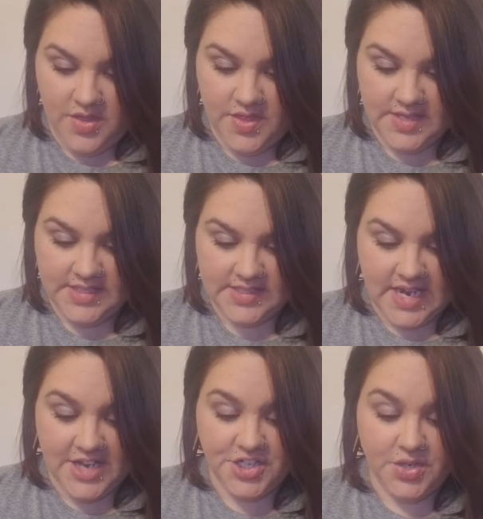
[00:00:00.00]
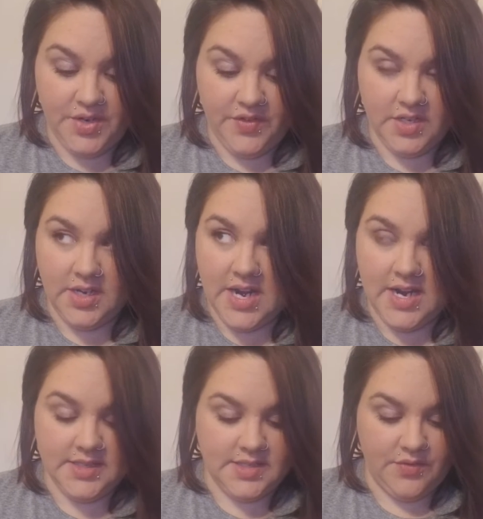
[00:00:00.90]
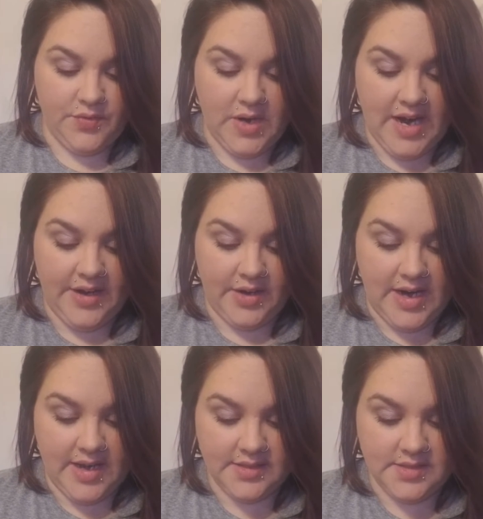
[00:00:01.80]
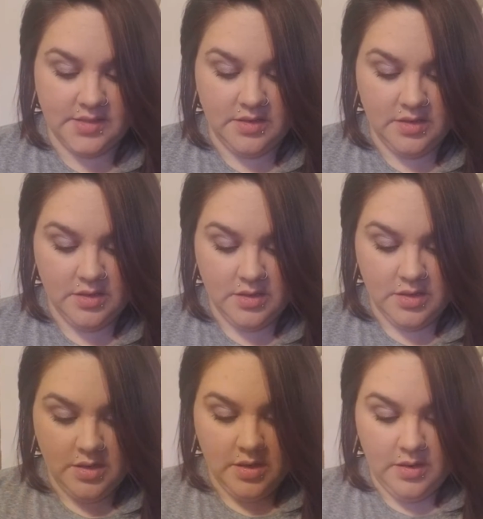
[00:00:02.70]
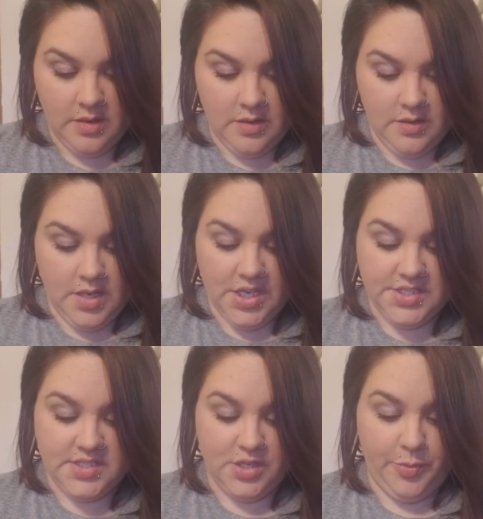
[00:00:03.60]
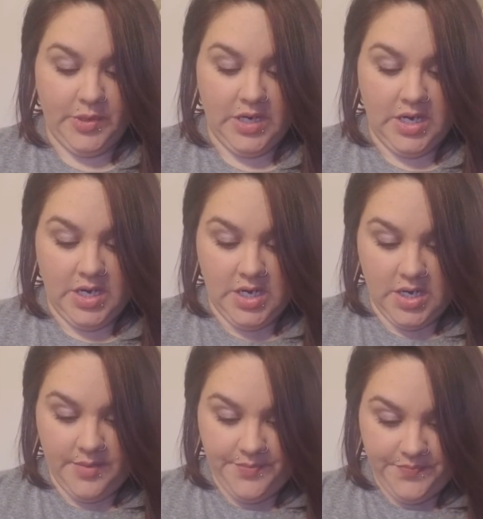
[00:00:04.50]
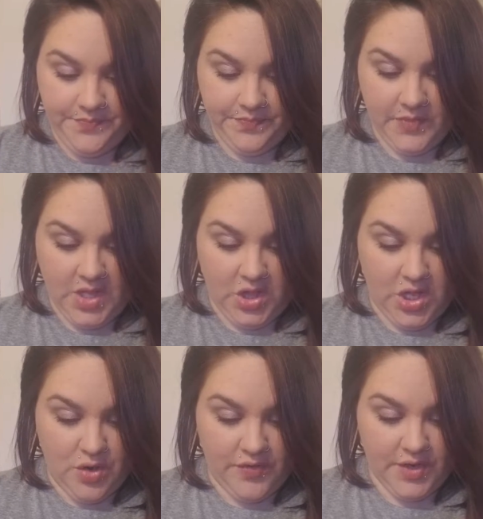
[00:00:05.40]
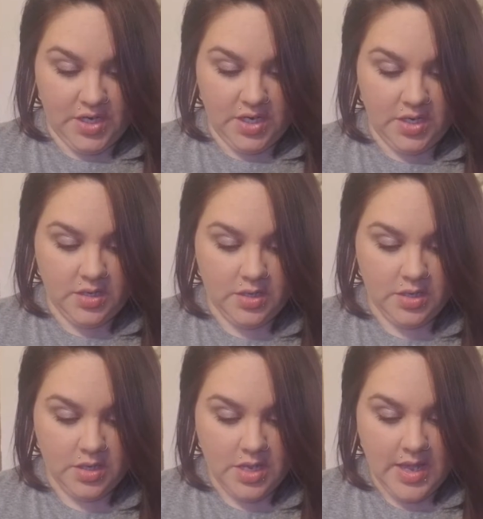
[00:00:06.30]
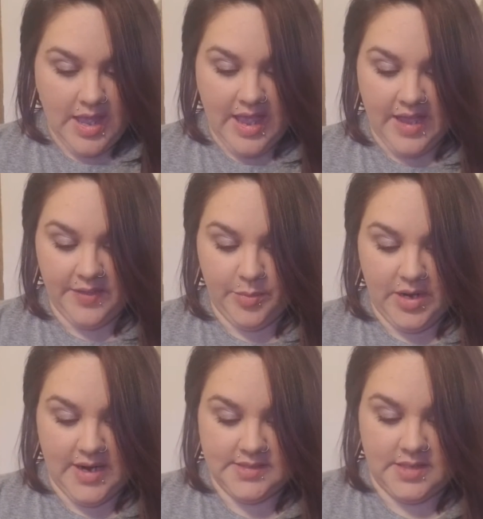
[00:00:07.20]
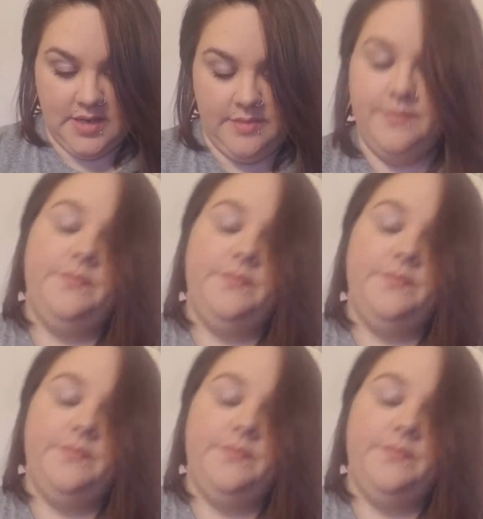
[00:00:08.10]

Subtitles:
this has got two different kinds of ryegrass, super clover and the brassica.